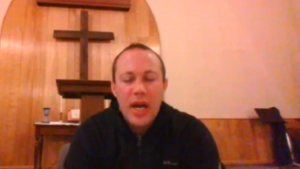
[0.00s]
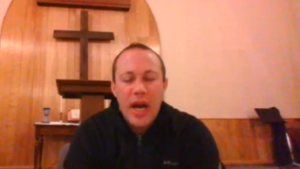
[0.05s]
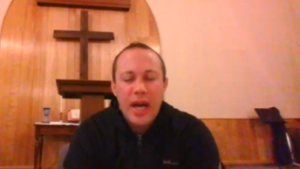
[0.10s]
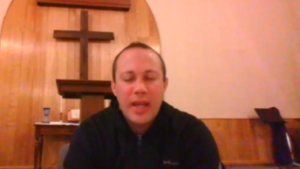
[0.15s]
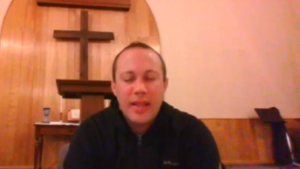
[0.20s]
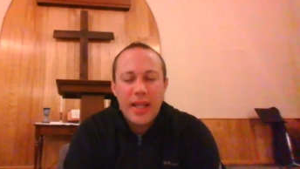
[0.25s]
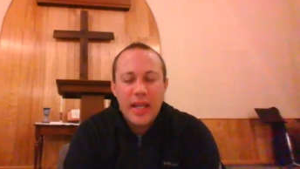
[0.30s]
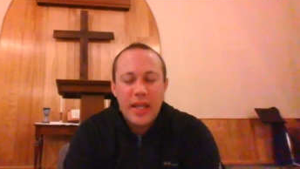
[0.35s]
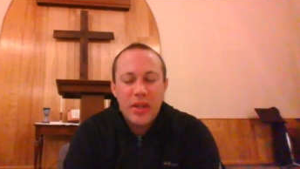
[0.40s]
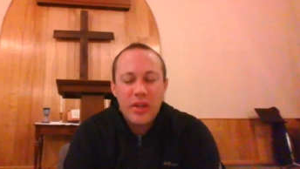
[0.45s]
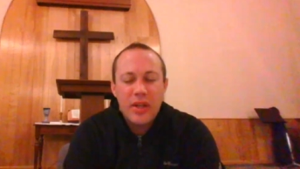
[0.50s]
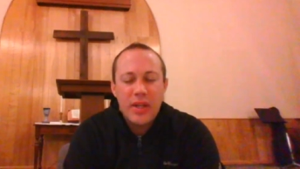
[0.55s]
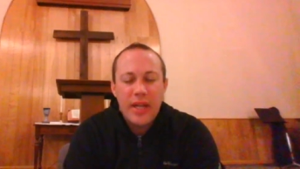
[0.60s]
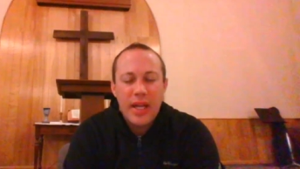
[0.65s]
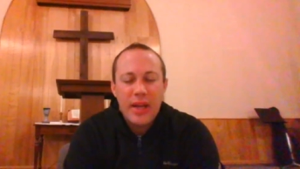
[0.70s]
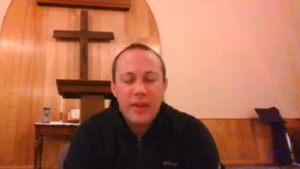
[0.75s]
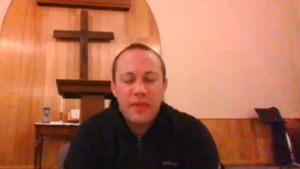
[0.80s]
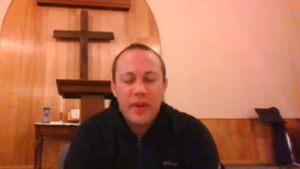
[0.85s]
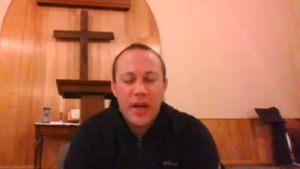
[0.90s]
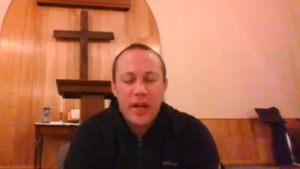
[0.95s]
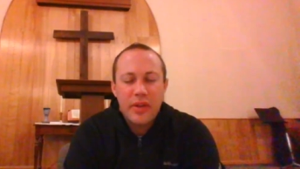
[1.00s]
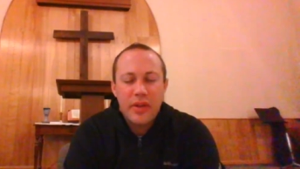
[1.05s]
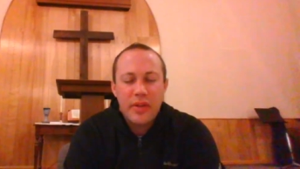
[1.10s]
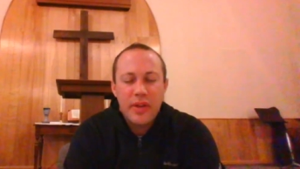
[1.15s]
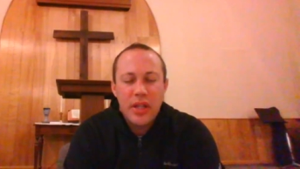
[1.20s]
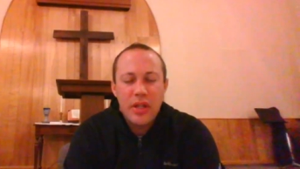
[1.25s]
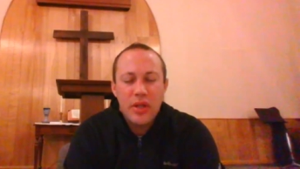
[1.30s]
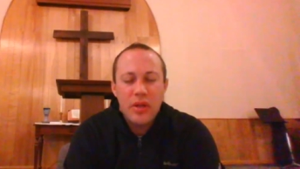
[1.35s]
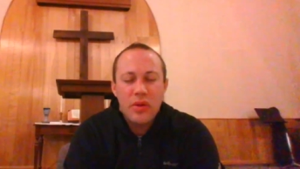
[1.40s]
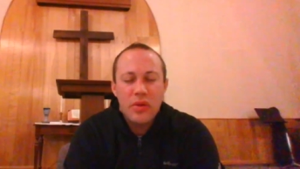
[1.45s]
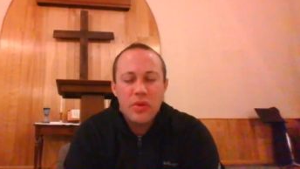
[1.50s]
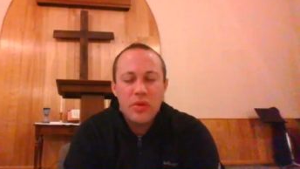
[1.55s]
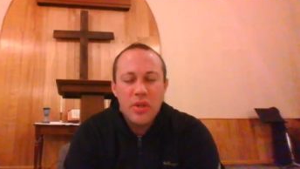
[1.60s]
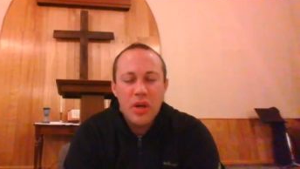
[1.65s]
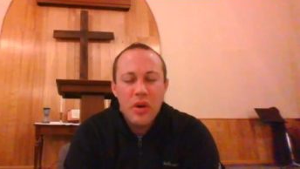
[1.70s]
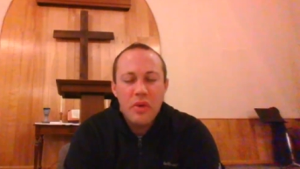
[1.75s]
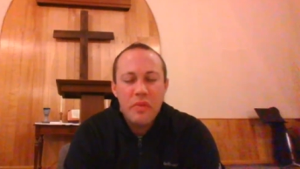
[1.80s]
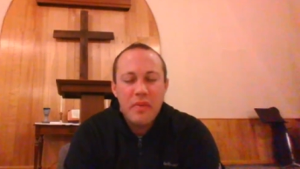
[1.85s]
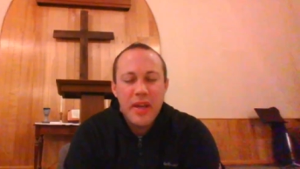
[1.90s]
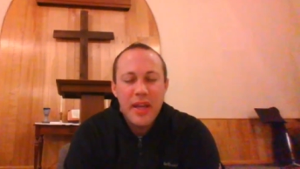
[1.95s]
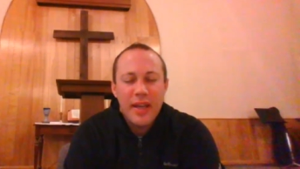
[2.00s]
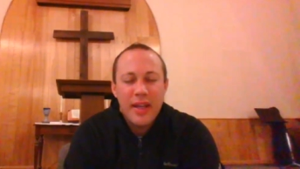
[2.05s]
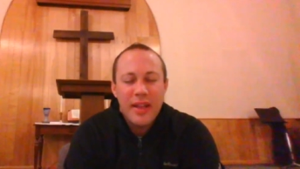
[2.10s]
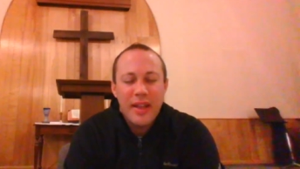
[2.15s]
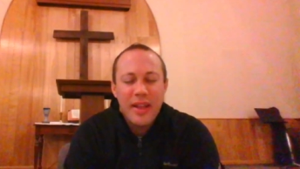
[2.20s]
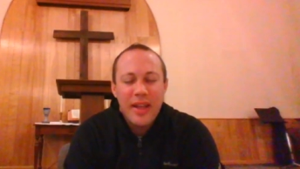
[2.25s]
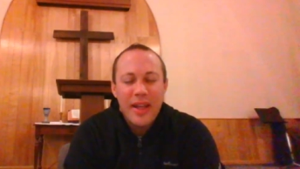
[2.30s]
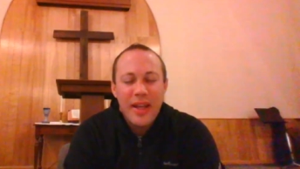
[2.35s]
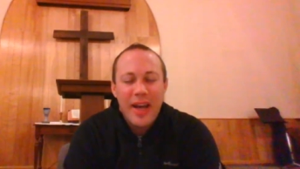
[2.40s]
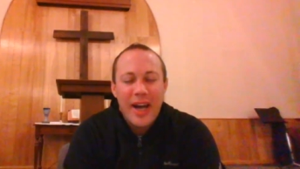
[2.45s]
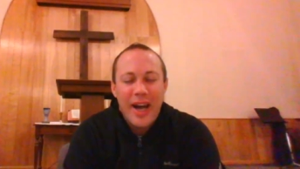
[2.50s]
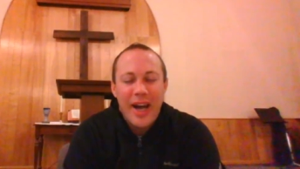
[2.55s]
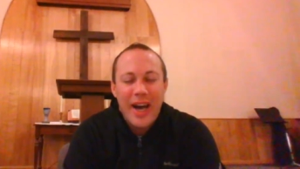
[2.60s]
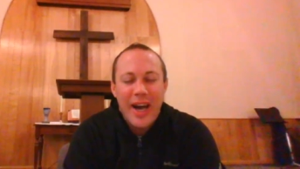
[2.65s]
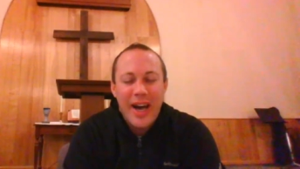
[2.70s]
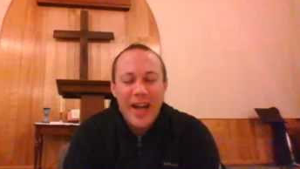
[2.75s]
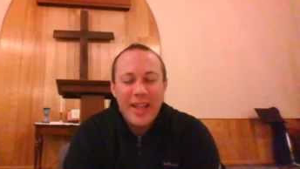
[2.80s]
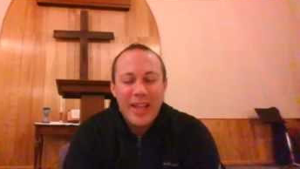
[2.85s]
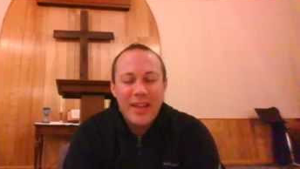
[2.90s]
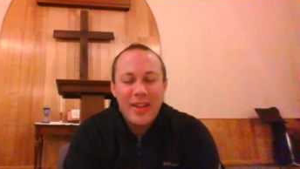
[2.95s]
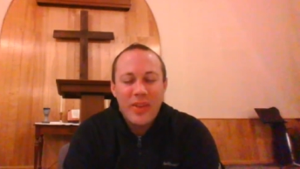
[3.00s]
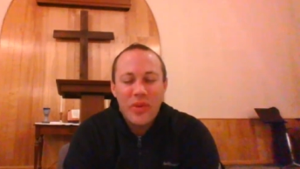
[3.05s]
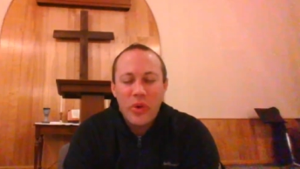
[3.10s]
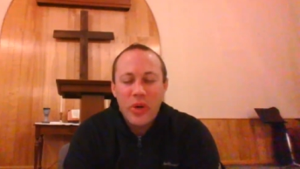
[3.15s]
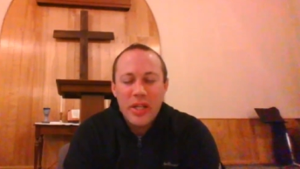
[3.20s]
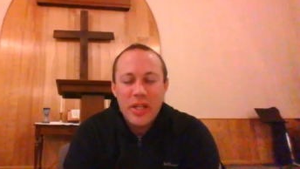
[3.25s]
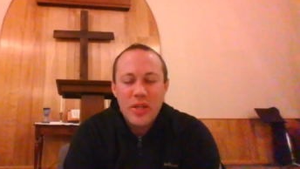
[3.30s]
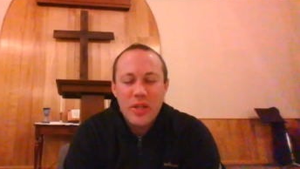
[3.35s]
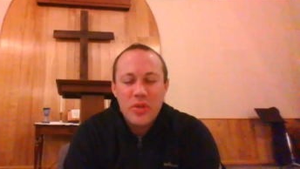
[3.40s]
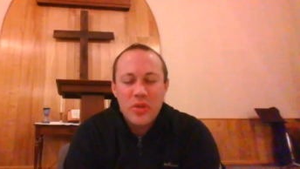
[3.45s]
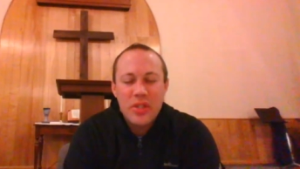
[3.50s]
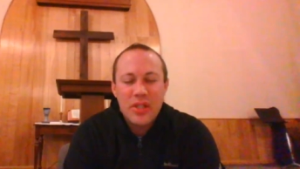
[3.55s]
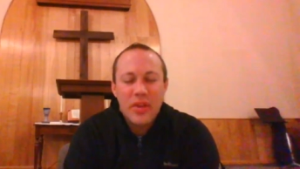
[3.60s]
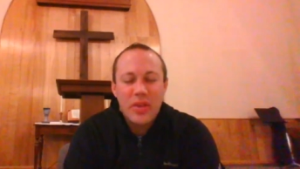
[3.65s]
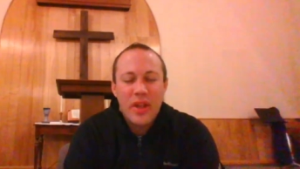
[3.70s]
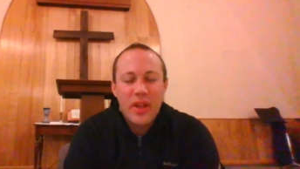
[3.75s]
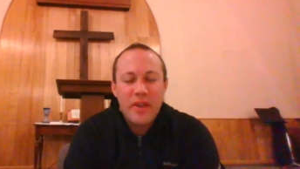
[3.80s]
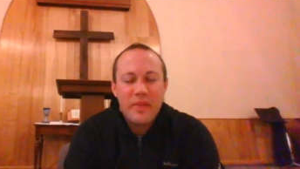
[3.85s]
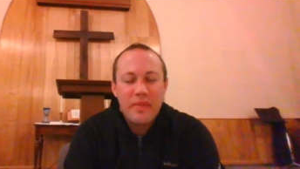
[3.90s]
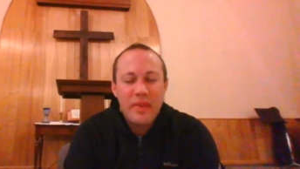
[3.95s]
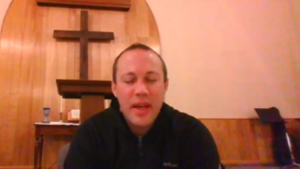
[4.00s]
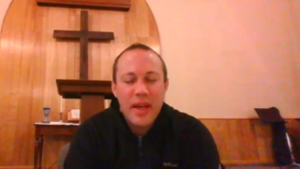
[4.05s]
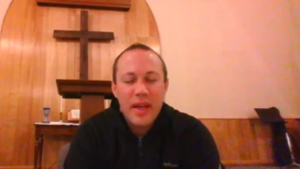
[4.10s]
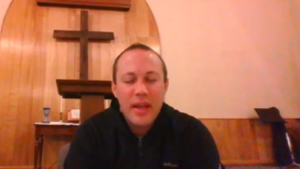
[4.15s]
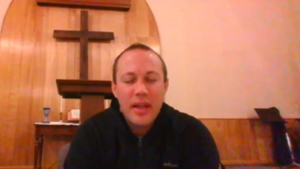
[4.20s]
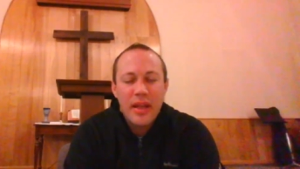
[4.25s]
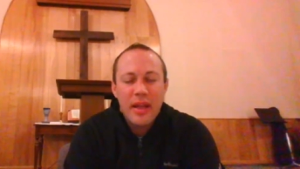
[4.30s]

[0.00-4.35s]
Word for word: I thank you today, Father, that you know me, uh, Lord, and you still love me.